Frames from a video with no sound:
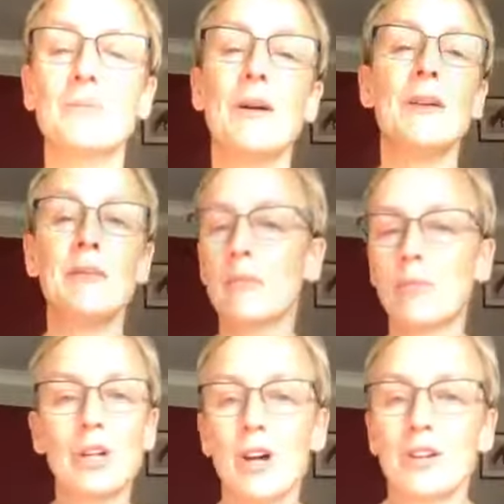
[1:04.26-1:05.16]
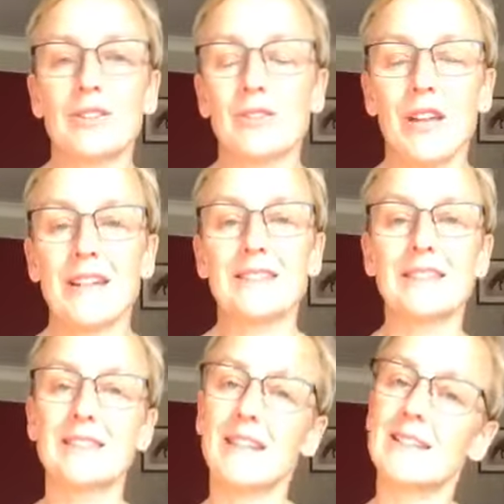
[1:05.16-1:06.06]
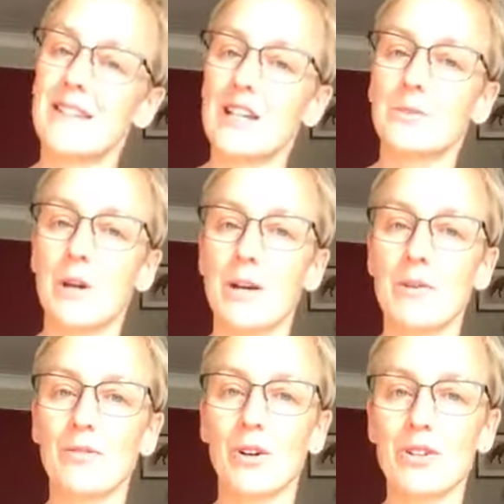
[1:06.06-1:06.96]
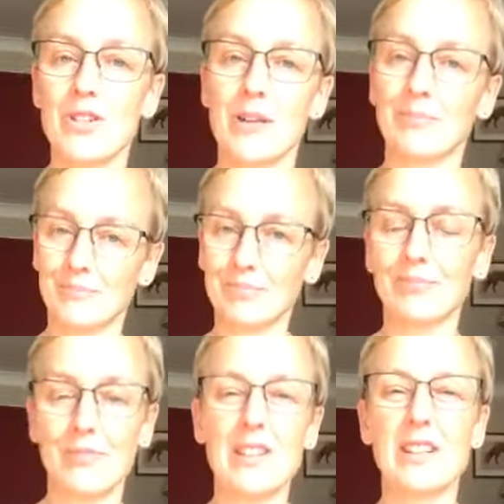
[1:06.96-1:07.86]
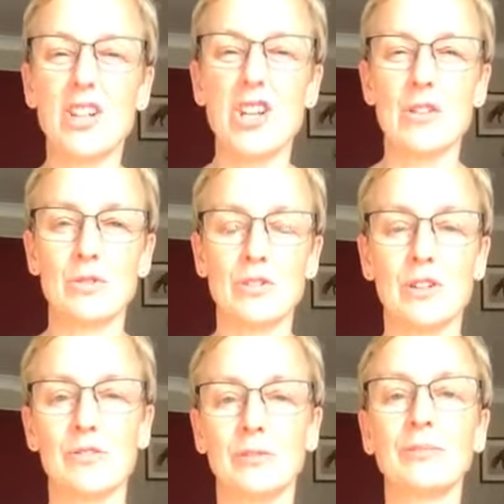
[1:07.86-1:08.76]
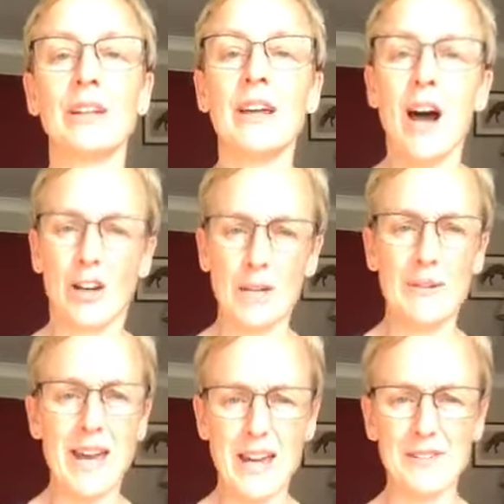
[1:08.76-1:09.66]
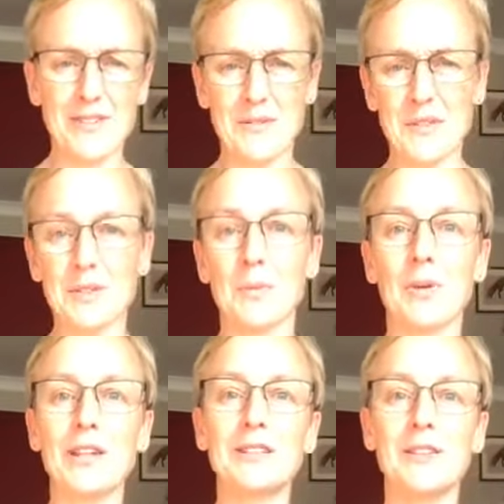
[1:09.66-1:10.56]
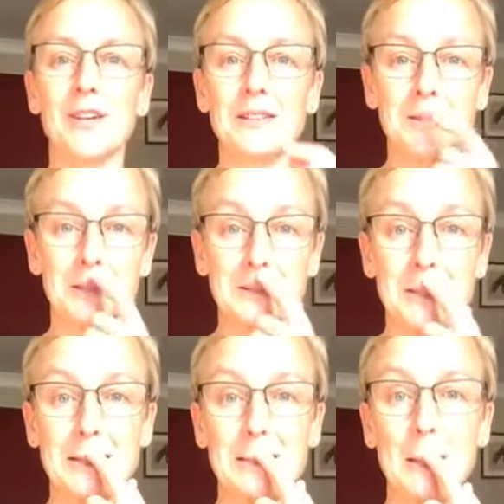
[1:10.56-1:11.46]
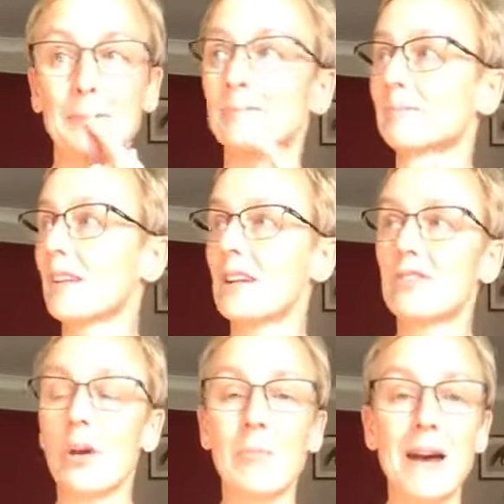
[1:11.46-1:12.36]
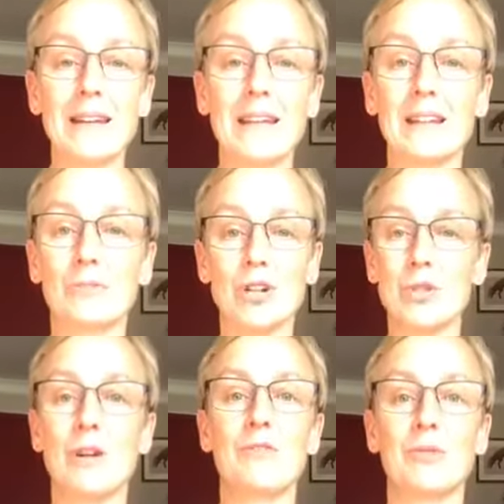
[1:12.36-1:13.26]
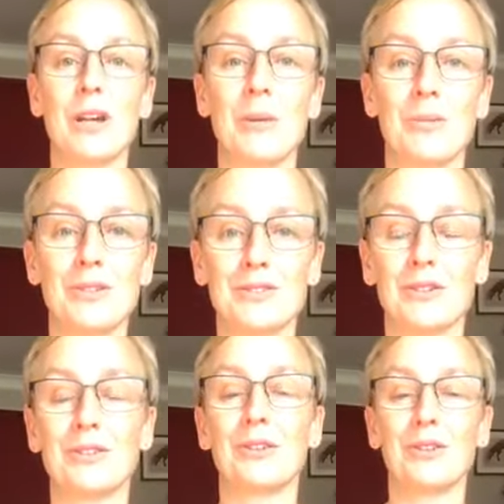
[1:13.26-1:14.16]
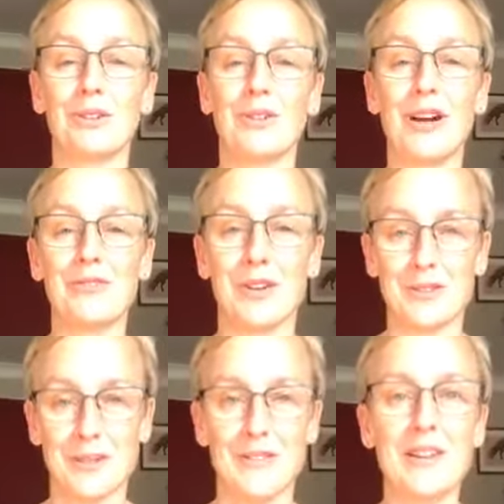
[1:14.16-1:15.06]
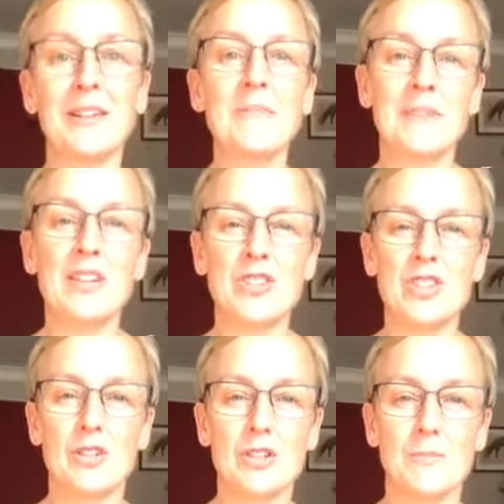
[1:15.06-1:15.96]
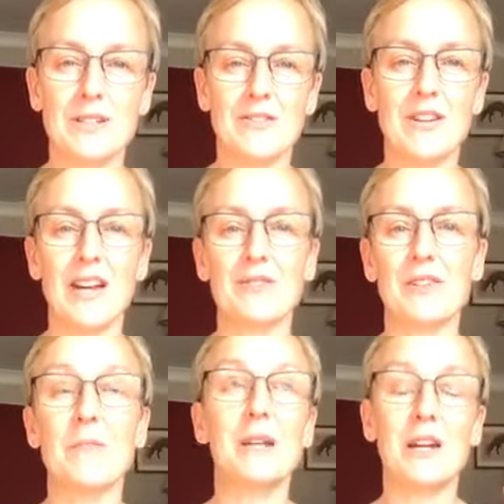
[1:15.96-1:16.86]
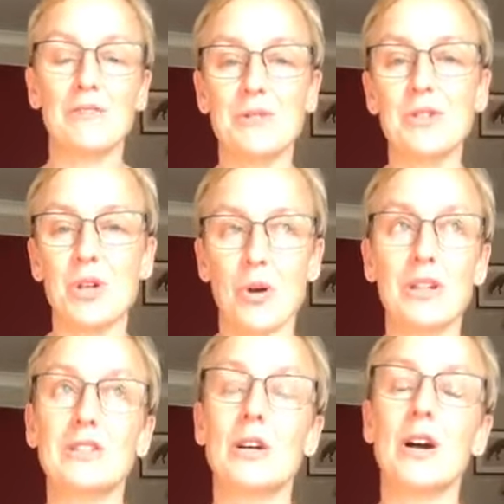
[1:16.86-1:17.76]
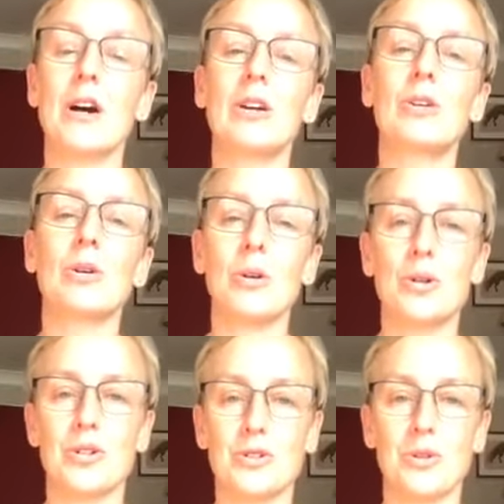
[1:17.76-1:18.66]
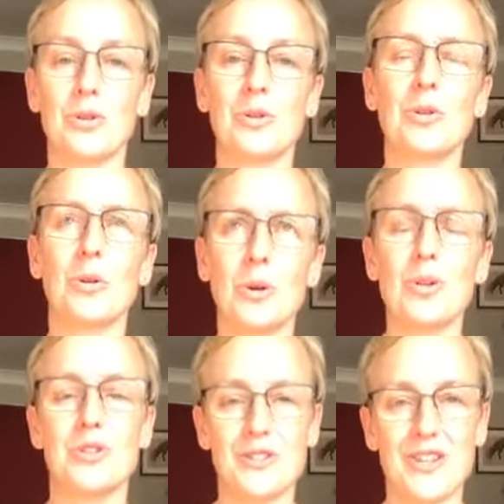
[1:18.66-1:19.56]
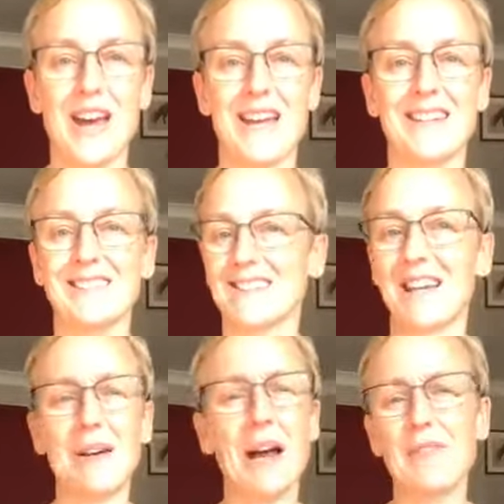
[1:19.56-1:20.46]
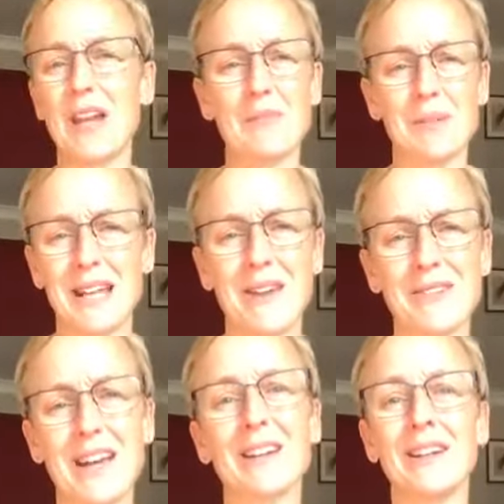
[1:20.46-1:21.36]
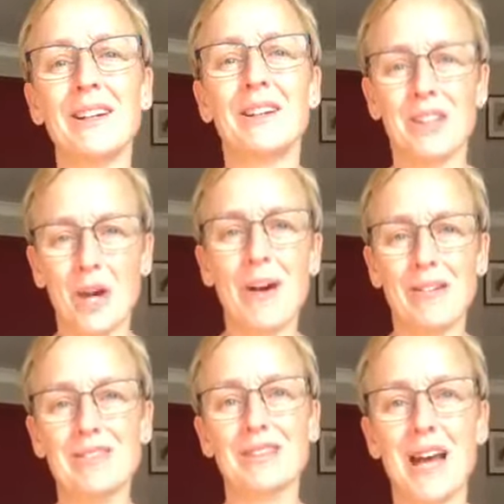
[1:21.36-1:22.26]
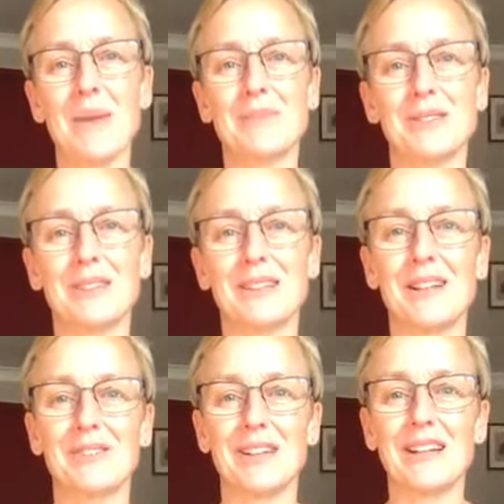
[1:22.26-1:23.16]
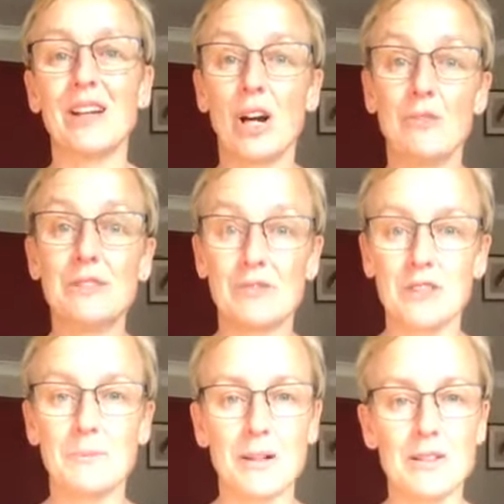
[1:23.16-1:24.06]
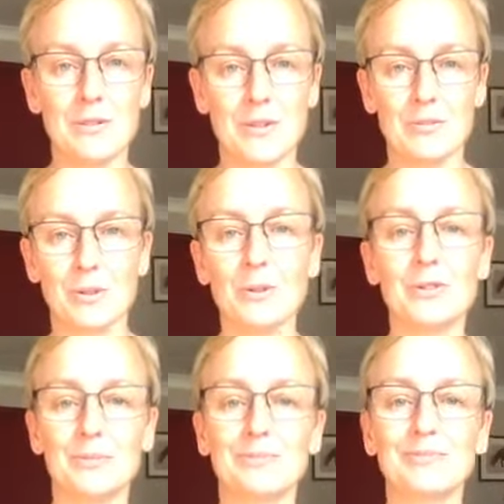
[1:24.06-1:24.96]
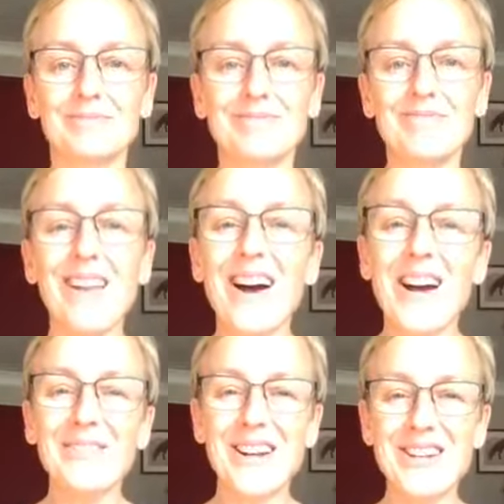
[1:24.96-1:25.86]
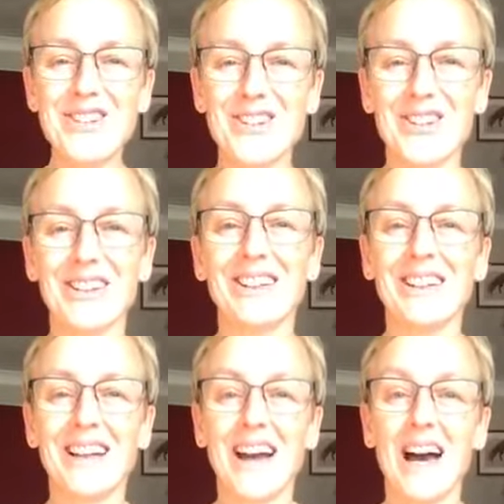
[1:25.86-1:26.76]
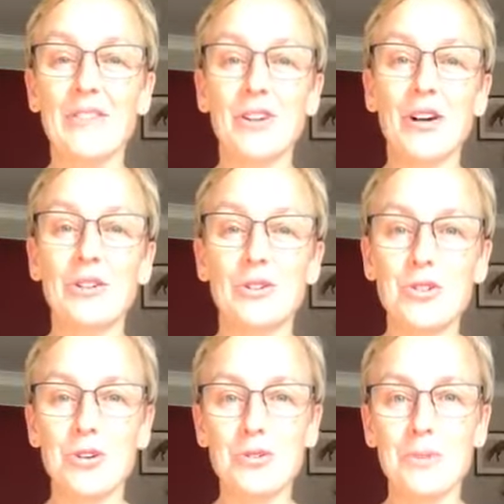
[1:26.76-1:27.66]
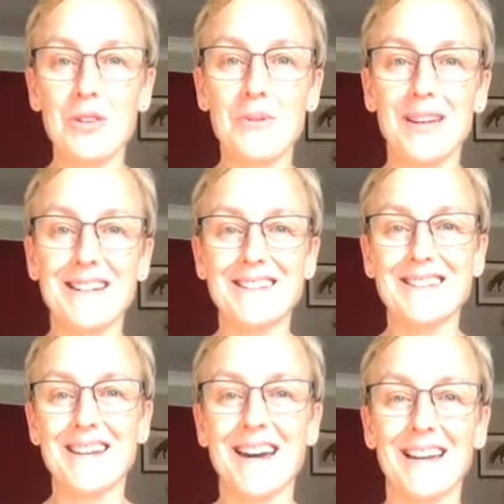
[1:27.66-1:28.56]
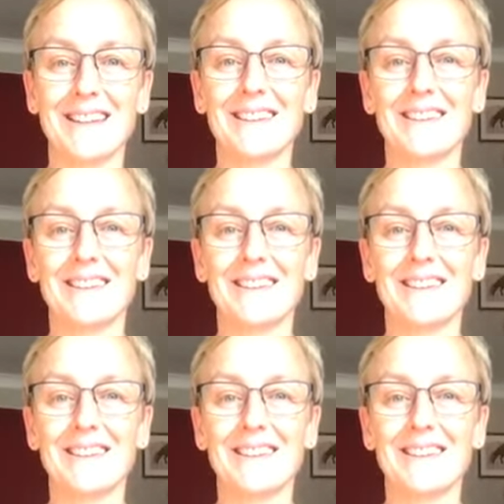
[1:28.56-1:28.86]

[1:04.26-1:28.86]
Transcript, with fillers: but we can't because of licensing so that's why we've got um this kind of general stuff on i've got a bit of hay fever this morning so if i start sneezing don't panic and rush away from your cameras your your, your iphones whatever it's just got a bit of a hay fever being out with a dog it's a gorgeous gorgeous day isn't it if you haven't been out yet go out it's absolutely lovely obviously respecting all the rules hi rachel have you got your children with you again today